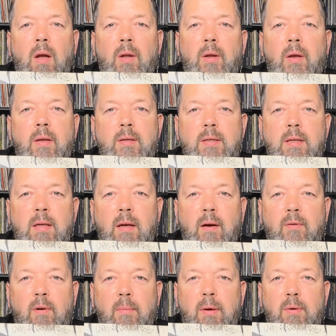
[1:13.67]
You can see
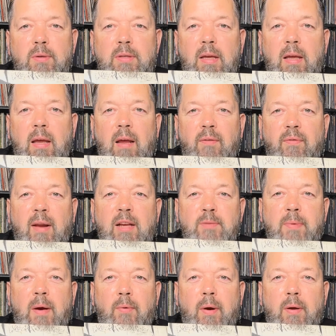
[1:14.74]
I've got my little sticker here,
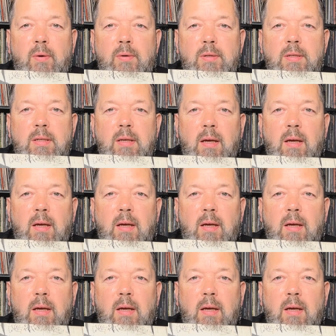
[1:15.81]
Flashback Records,